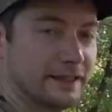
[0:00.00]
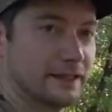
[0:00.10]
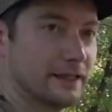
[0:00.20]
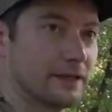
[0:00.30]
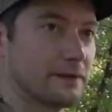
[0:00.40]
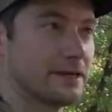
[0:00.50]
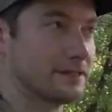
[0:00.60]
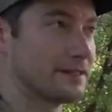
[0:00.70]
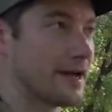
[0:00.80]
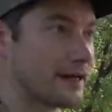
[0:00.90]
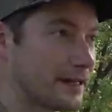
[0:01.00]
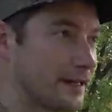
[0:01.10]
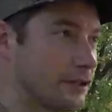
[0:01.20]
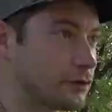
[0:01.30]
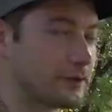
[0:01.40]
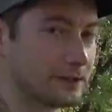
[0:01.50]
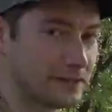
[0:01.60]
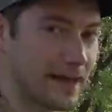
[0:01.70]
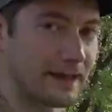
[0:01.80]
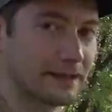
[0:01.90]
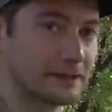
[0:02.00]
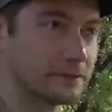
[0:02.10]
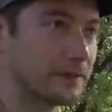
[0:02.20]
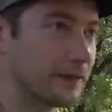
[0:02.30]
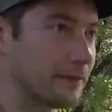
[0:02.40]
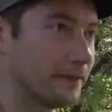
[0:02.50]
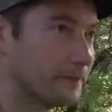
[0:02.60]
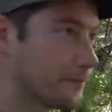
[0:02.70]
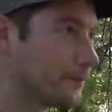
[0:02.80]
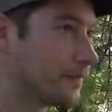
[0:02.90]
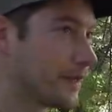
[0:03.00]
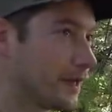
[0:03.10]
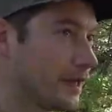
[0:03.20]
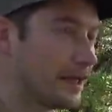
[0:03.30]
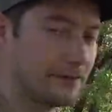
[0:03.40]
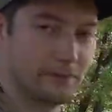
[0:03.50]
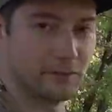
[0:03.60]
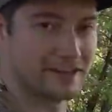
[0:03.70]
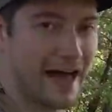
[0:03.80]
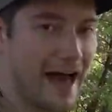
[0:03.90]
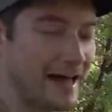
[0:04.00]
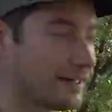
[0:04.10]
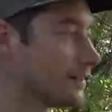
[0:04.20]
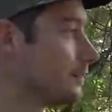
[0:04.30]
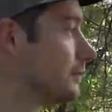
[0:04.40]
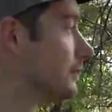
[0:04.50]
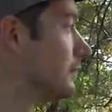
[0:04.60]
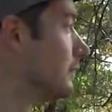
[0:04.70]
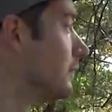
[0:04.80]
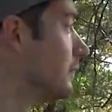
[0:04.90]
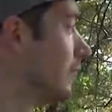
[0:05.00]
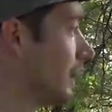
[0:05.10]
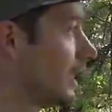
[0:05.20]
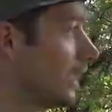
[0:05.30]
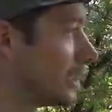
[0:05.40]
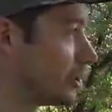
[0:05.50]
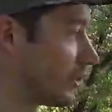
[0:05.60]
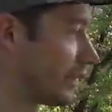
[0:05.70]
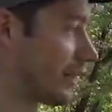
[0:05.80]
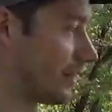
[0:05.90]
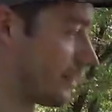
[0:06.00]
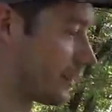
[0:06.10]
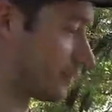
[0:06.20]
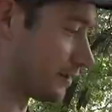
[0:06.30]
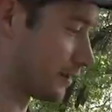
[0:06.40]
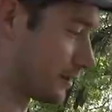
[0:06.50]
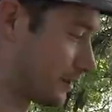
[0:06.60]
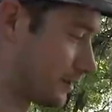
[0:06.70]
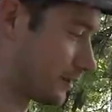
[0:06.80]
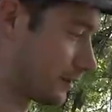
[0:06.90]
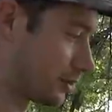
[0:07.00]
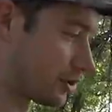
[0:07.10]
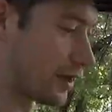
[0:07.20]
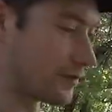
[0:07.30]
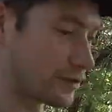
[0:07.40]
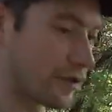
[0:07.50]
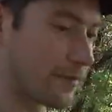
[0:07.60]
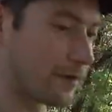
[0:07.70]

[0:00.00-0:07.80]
a little bit of sign on each one of these islands, but I mean, if it was hot, a tree like this should have a scrape